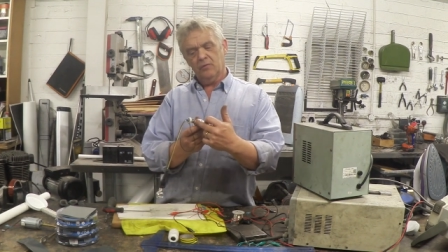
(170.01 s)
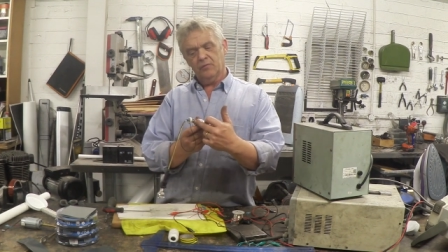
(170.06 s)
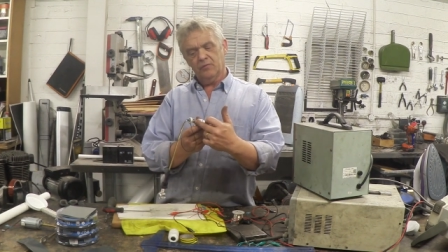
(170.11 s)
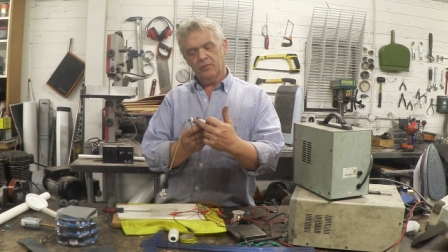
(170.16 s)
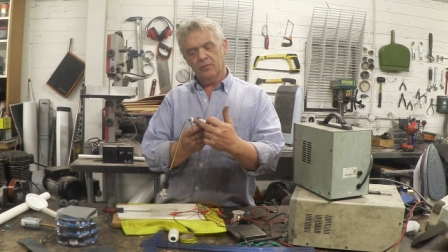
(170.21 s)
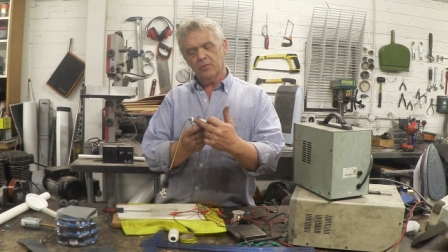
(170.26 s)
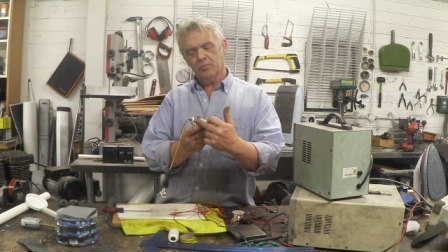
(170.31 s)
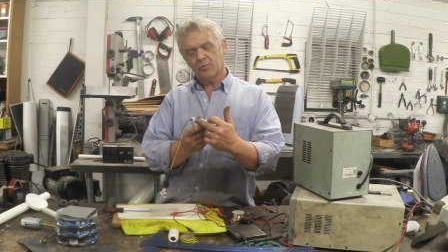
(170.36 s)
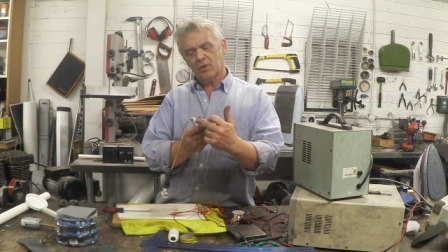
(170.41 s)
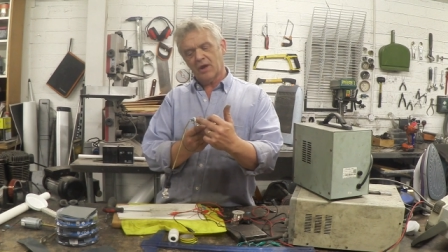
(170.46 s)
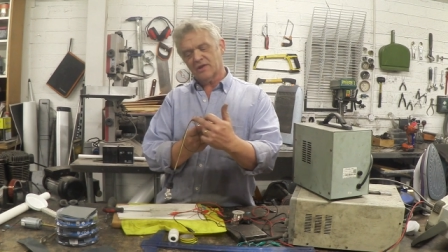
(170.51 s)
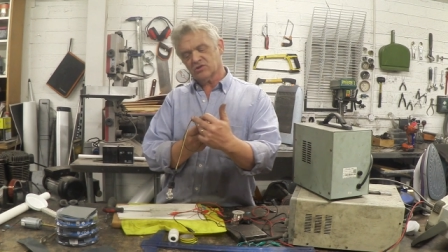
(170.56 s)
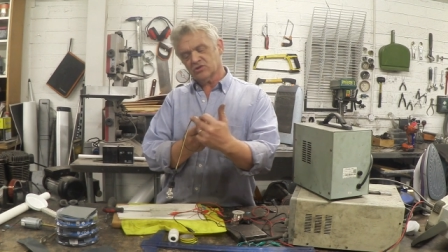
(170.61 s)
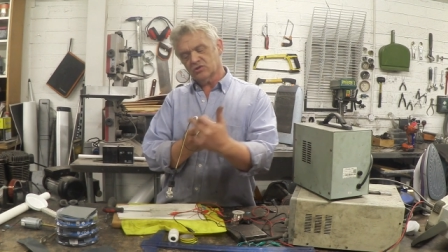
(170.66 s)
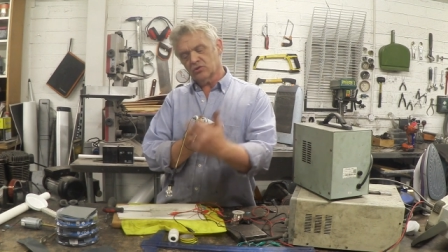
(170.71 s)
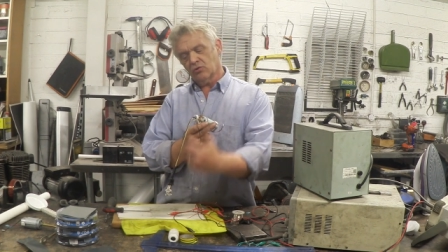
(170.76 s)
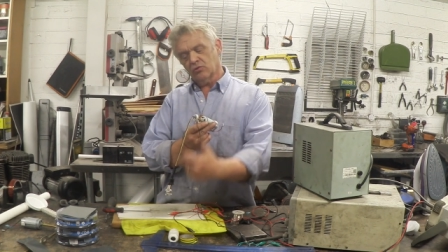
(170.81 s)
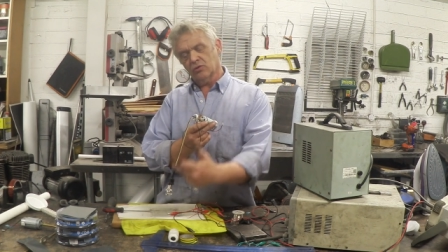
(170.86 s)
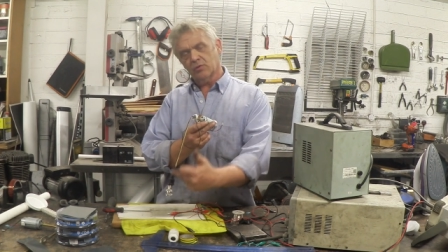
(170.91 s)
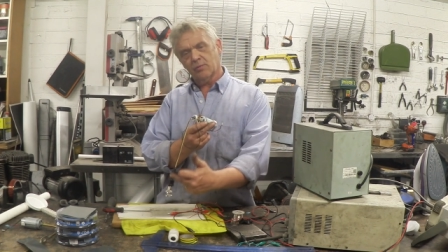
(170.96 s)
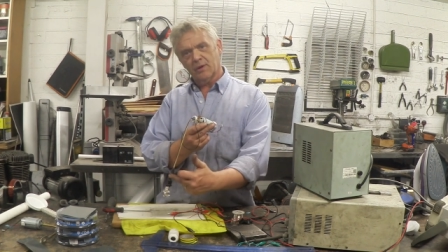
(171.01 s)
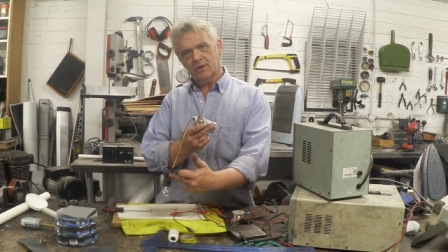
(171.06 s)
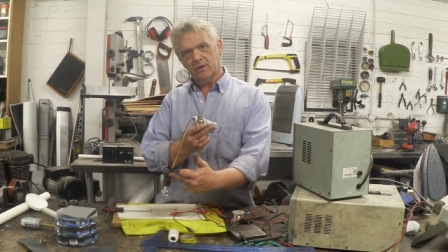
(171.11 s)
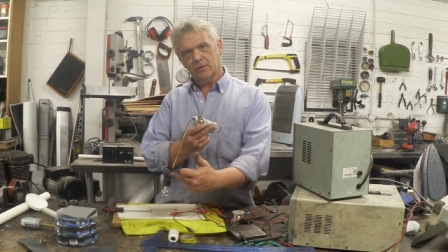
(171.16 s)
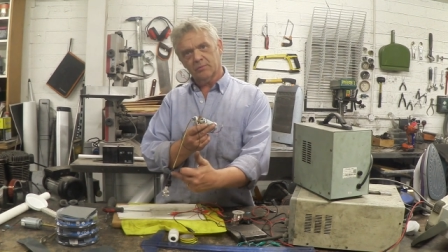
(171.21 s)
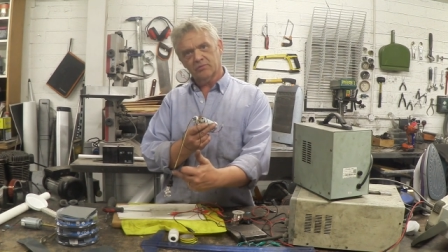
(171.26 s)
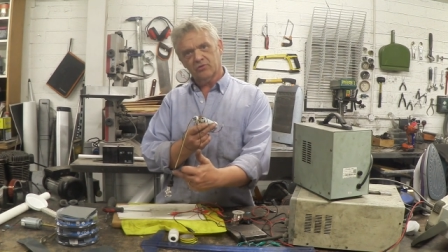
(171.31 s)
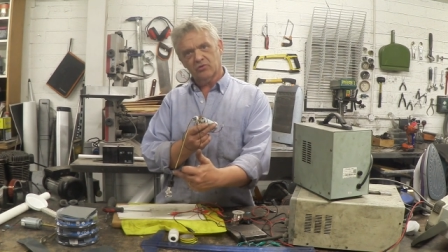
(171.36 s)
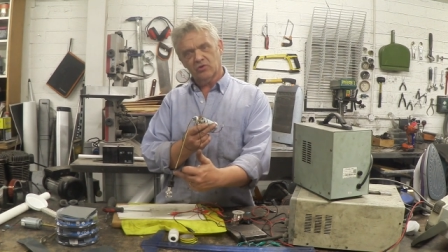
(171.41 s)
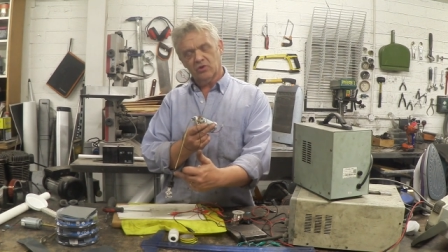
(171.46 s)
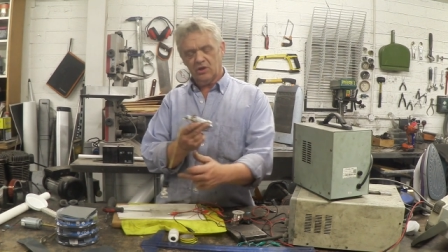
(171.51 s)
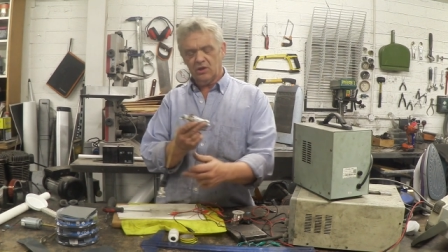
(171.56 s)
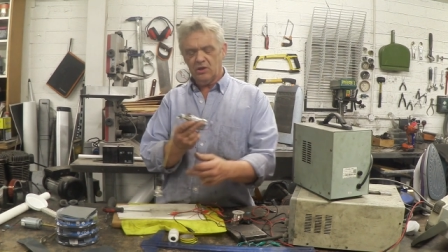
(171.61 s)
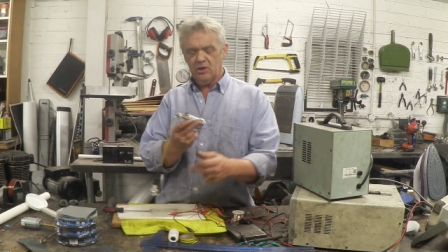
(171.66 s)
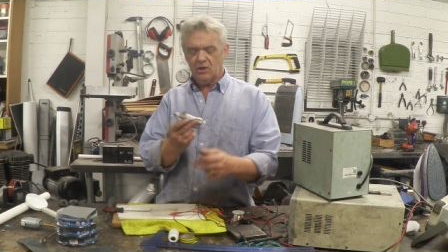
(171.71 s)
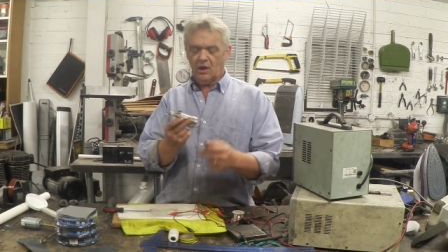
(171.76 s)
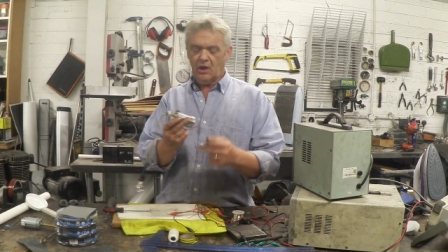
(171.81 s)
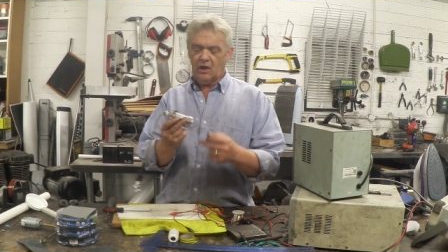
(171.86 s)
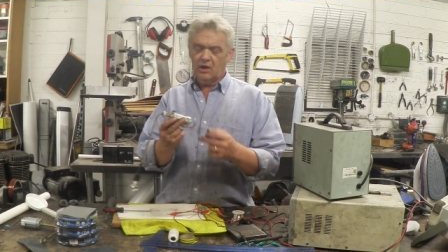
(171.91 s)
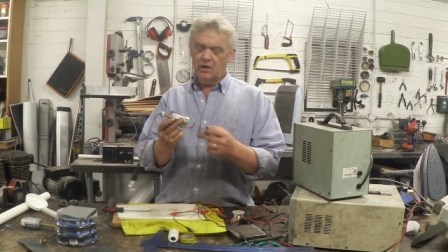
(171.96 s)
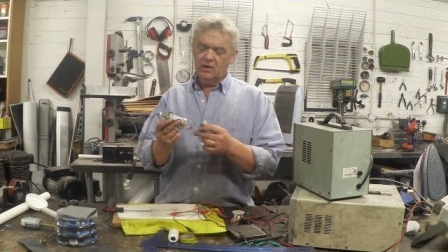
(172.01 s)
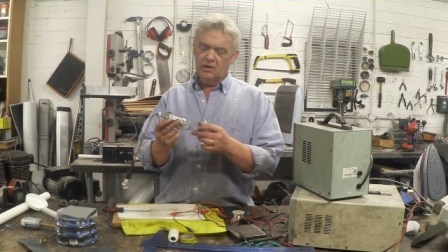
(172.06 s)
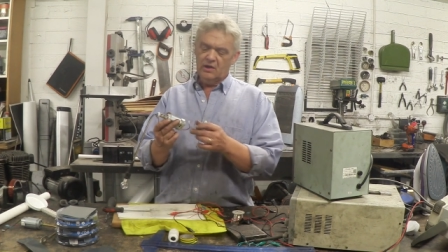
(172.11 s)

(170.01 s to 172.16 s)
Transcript: through the brass and all the way up to here.